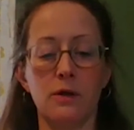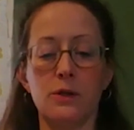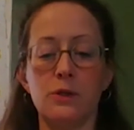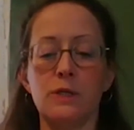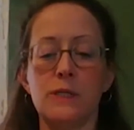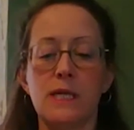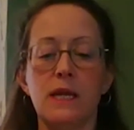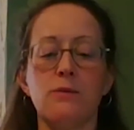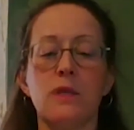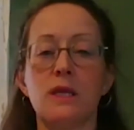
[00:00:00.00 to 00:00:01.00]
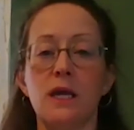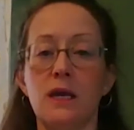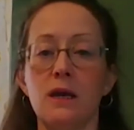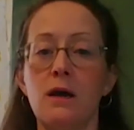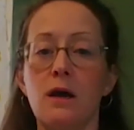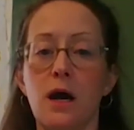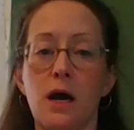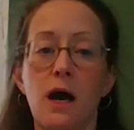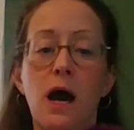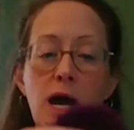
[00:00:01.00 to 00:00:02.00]
Do the same thing
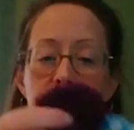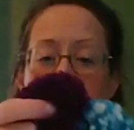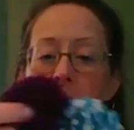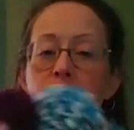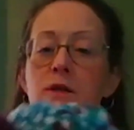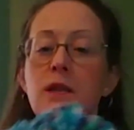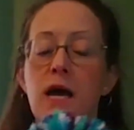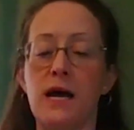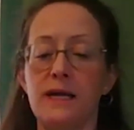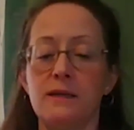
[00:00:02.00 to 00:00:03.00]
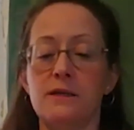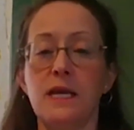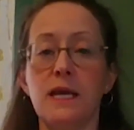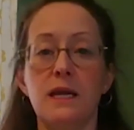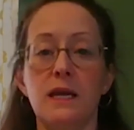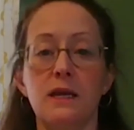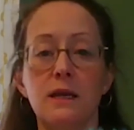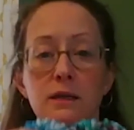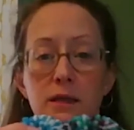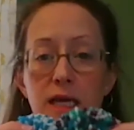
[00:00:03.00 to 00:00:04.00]
on down the line, taking
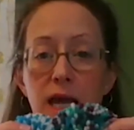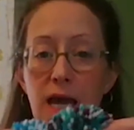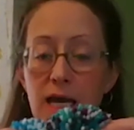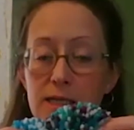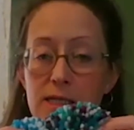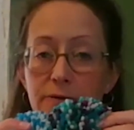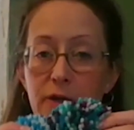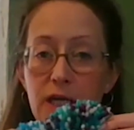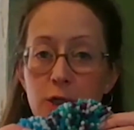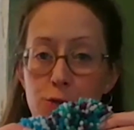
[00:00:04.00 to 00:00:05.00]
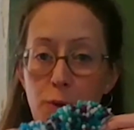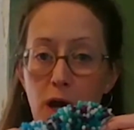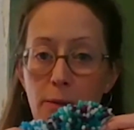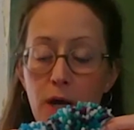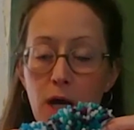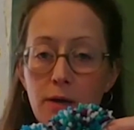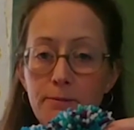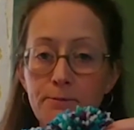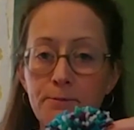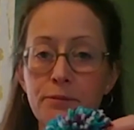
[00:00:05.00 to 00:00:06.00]
the ends of each
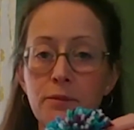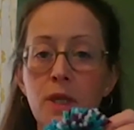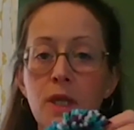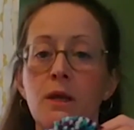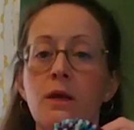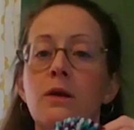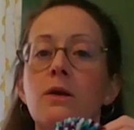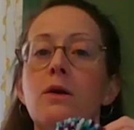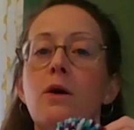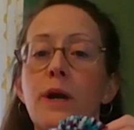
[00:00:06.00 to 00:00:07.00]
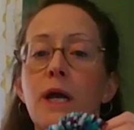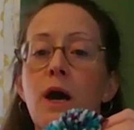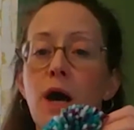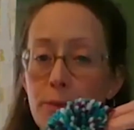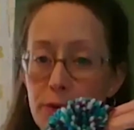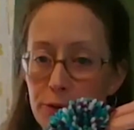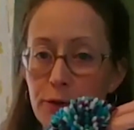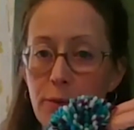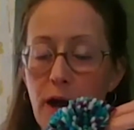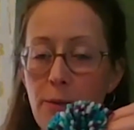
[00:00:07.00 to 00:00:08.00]
pom-pom, going up through
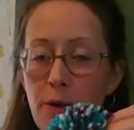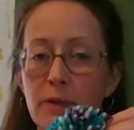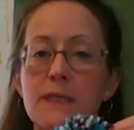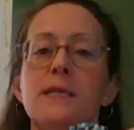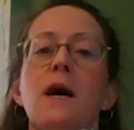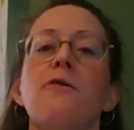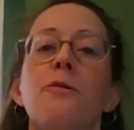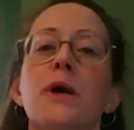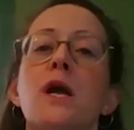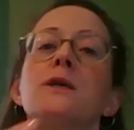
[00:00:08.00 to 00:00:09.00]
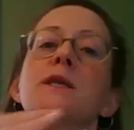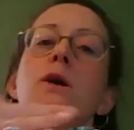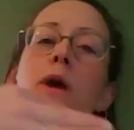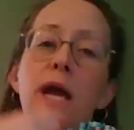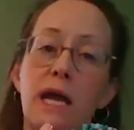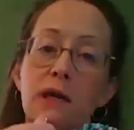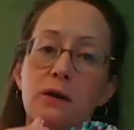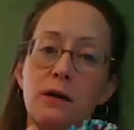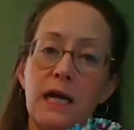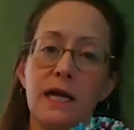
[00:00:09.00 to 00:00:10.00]
the pom-pom itself, but also
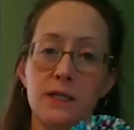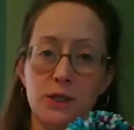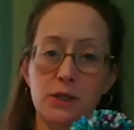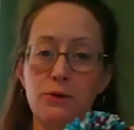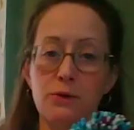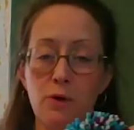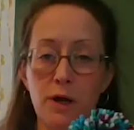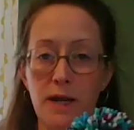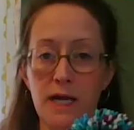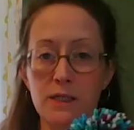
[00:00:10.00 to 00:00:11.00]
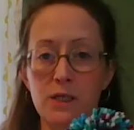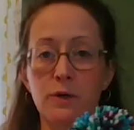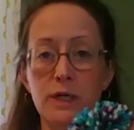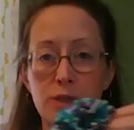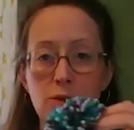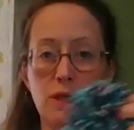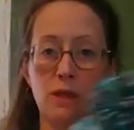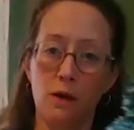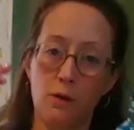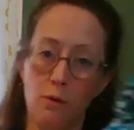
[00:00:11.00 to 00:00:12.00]
anchoring it to the one next to it so that
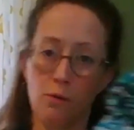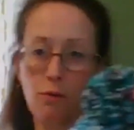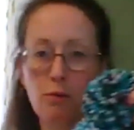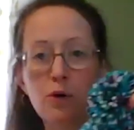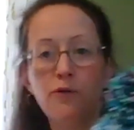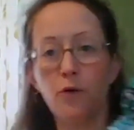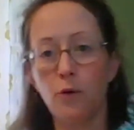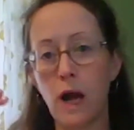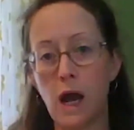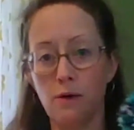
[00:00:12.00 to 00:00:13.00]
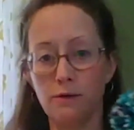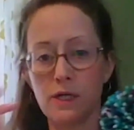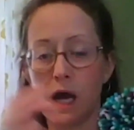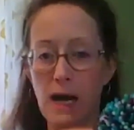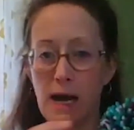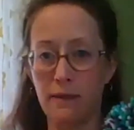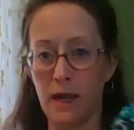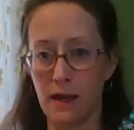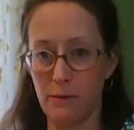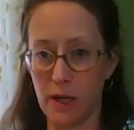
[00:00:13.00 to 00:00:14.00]
they don't move around on the
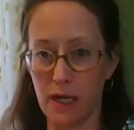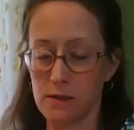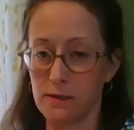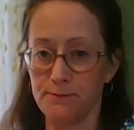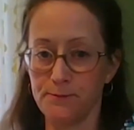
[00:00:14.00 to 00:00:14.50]
headband.